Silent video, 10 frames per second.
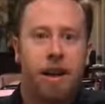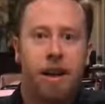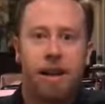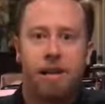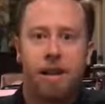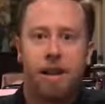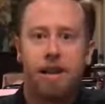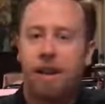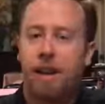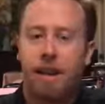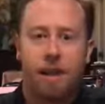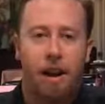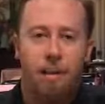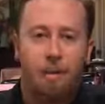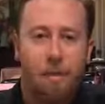kick of seasoning. It's
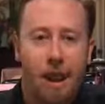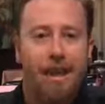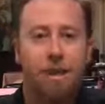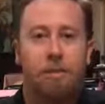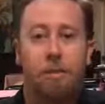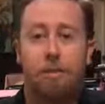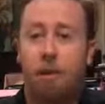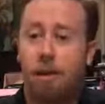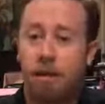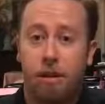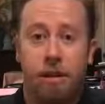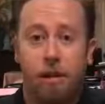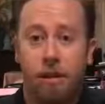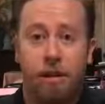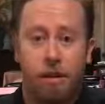amazing pepperoni. You'll
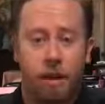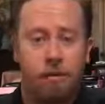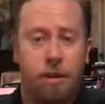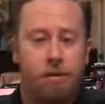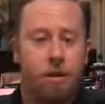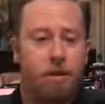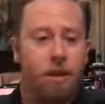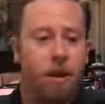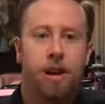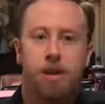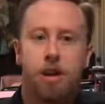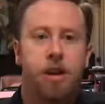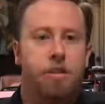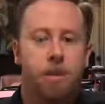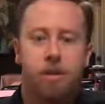love it if you like pepperoni. Our
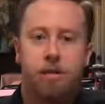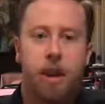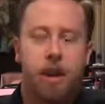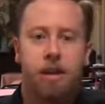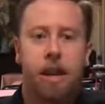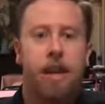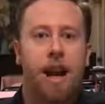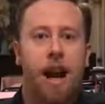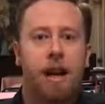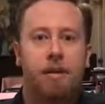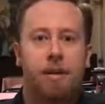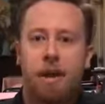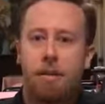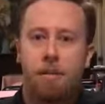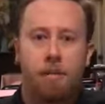cheese we shred in-house to
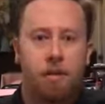keep the